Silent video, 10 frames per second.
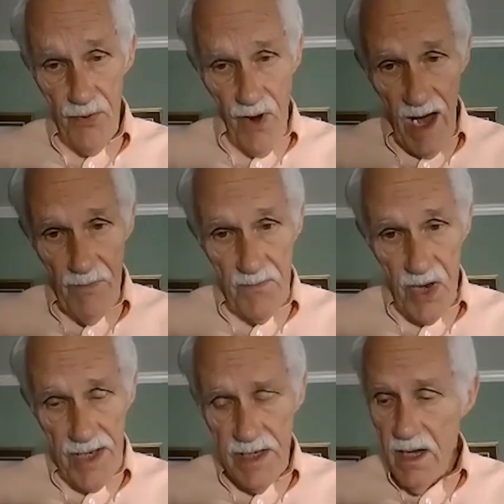
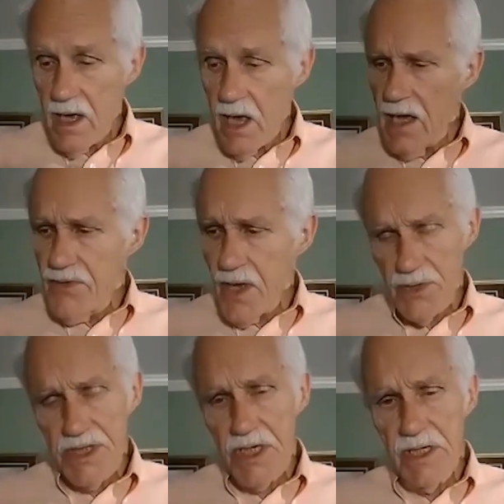probably, and
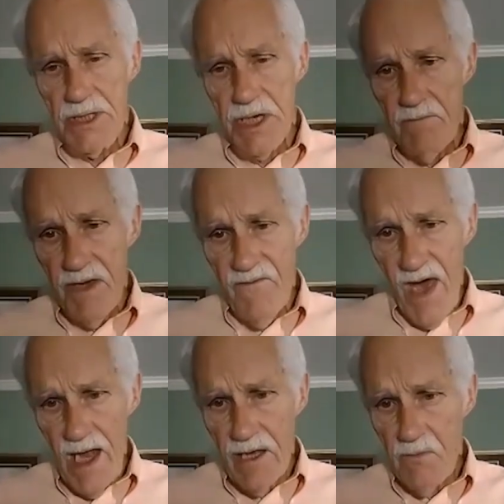those things can be
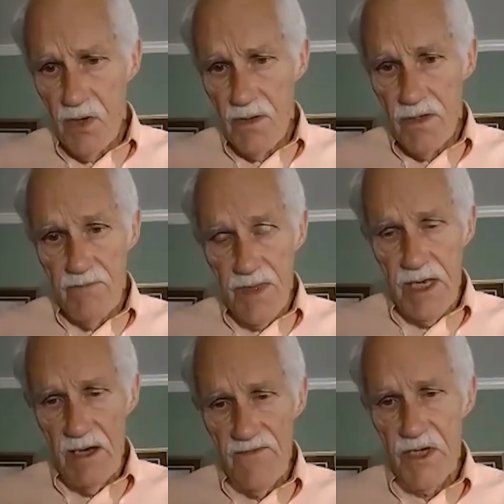valuable
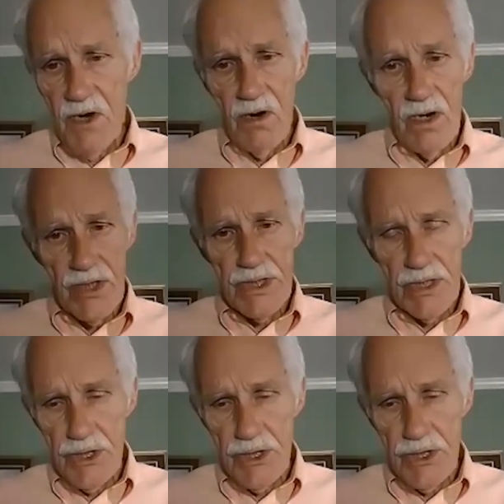gift cards,